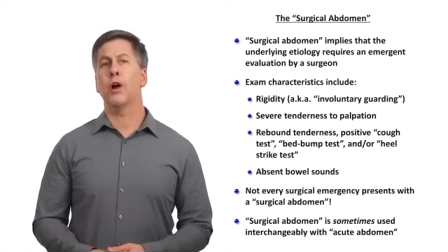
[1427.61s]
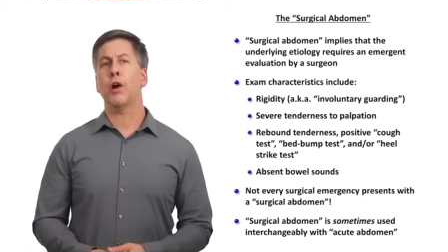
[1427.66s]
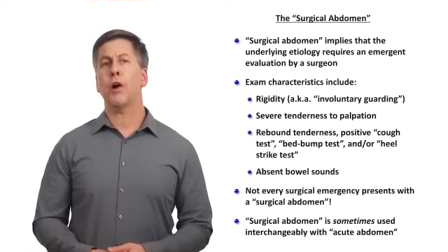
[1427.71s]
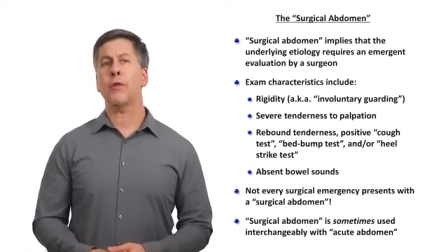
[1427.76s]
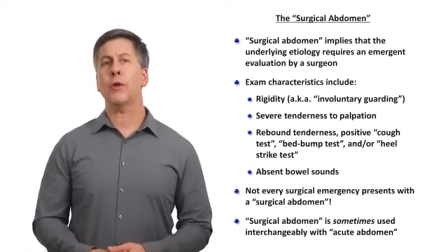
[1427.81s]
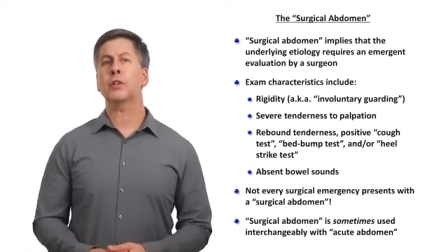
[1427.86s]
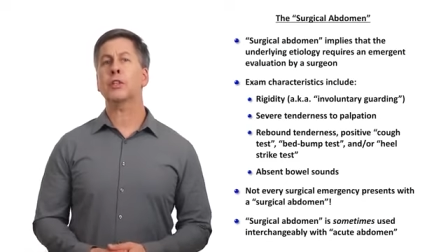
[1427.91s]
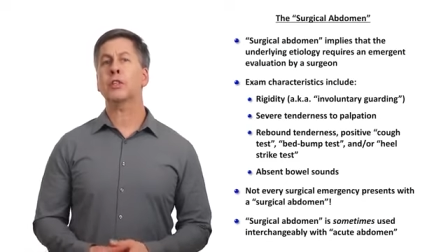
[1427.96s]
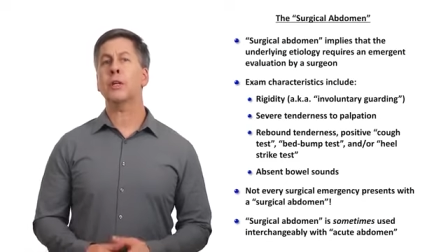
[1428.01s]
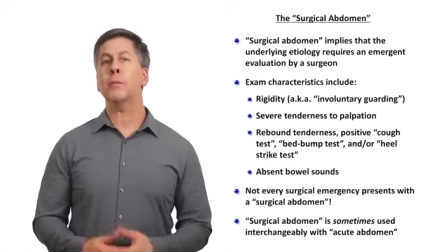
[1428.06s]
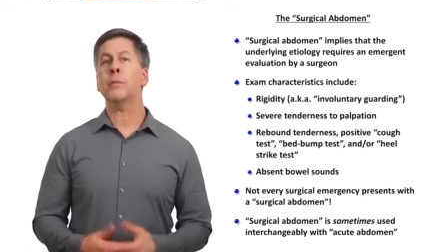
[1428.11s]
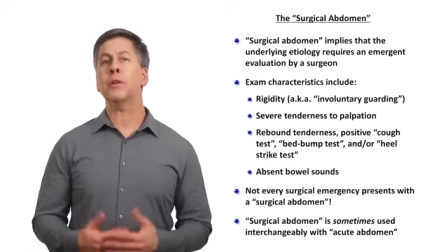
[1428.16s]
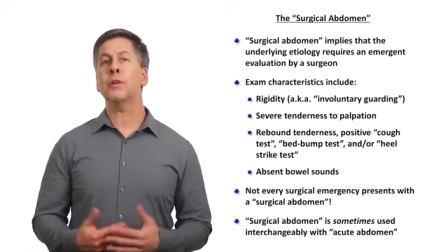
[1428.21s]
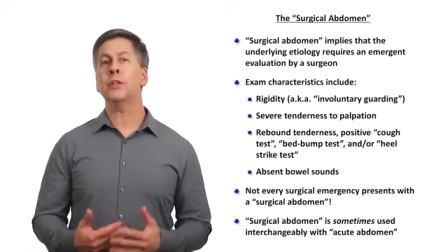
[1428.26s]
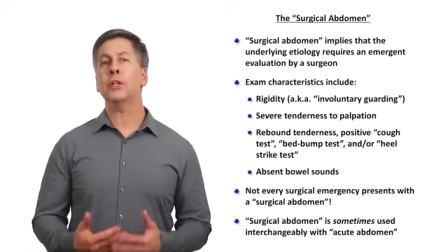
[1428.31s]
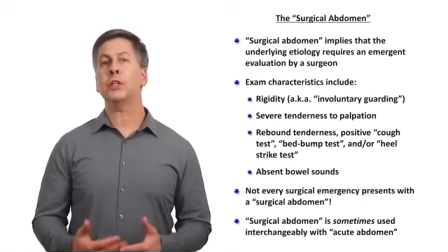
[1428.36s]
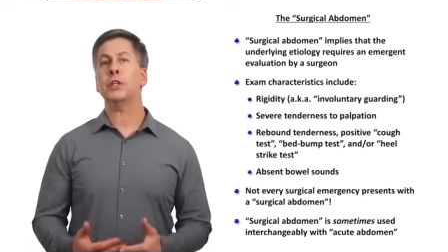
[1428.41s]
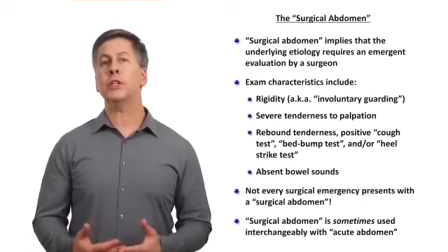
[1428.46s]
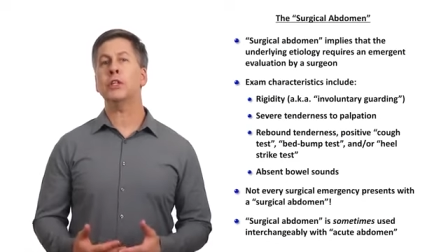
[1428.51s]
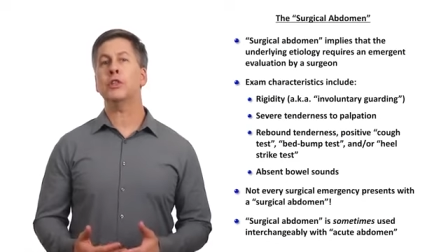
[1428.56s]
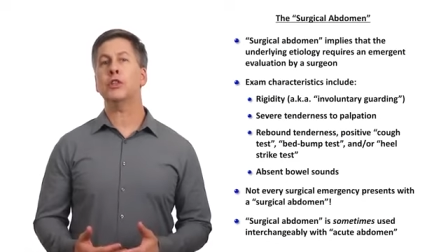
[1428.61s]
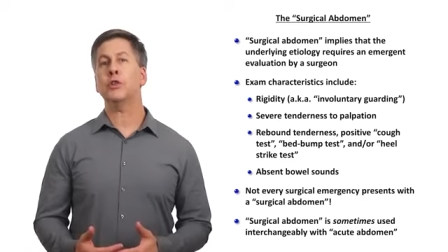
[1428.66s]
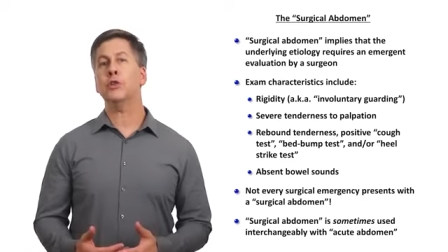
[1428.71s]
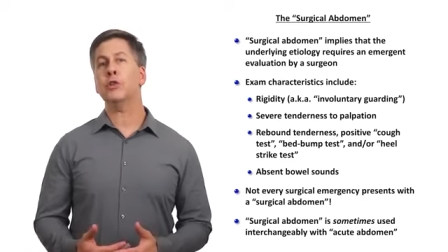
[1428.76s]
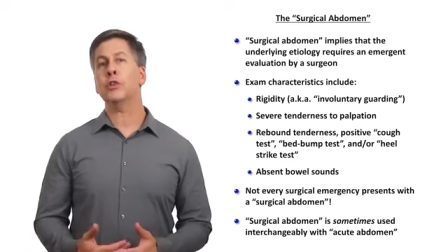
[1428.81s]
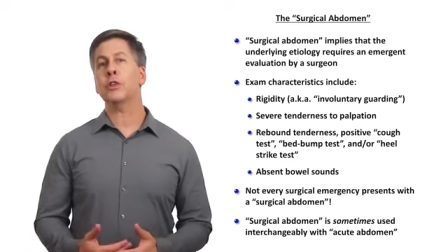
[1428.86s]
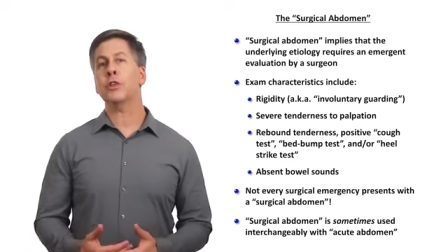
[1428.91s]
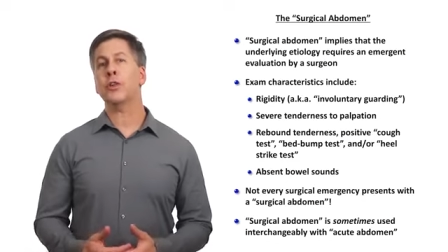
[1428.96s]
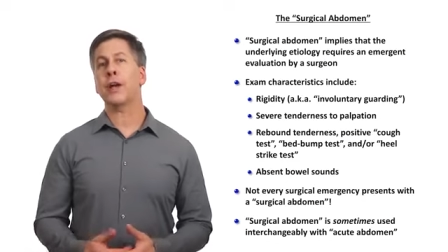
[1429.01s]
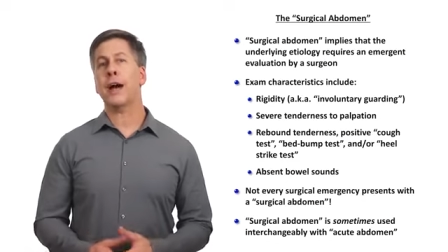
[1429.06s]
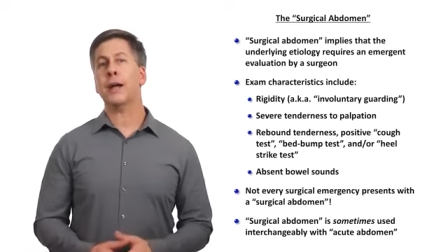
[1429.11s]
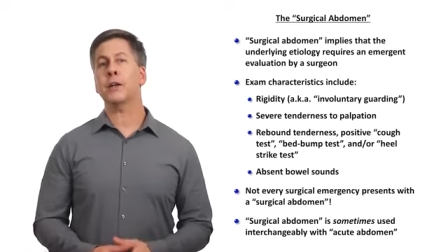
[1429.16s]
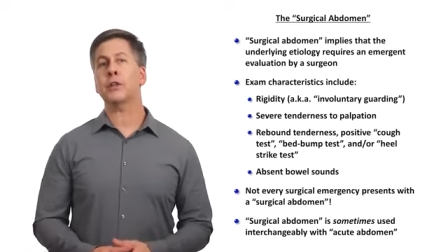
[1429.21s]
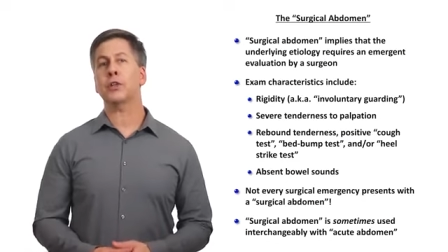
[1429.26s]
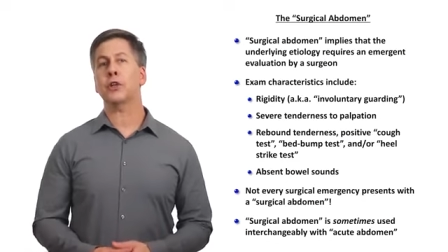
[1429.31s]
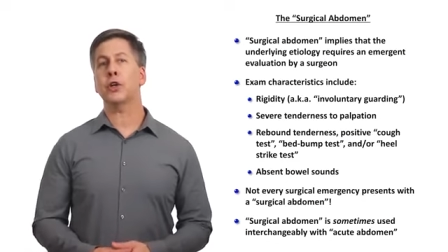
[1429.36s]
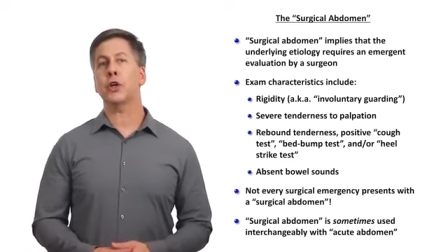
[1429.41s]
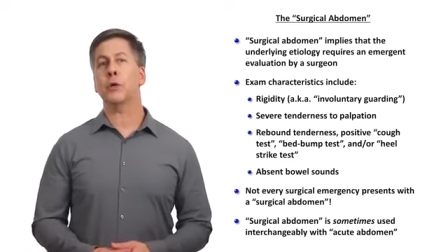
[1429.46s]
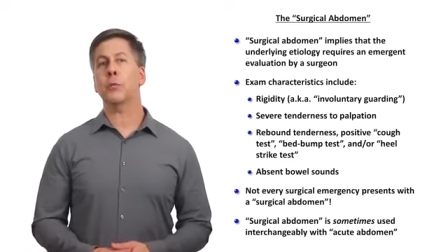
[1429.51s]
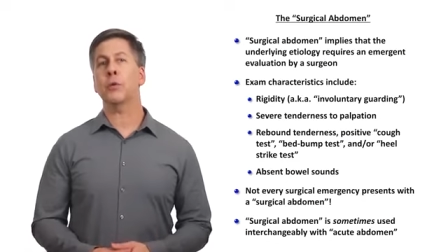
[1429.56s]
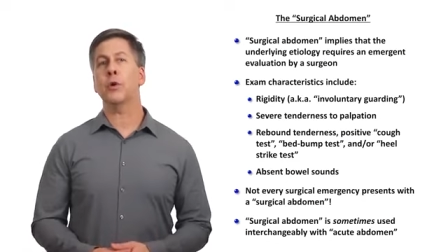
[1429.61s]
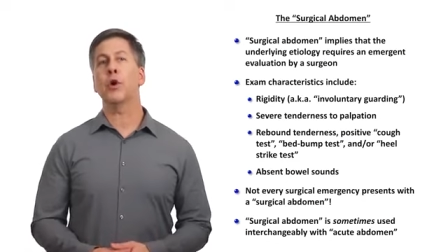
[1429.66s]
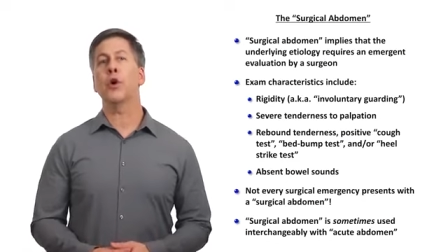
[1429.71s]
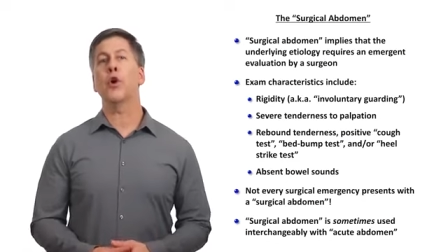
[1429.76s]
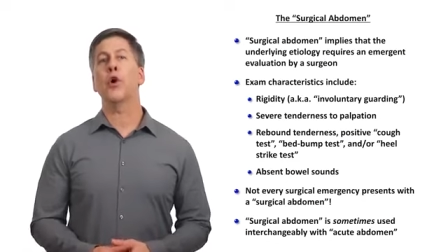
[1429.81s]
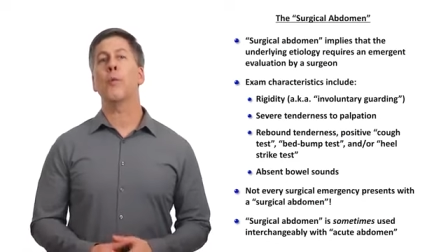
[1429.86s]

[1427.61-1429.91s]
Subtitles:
although some clinicians use the latter term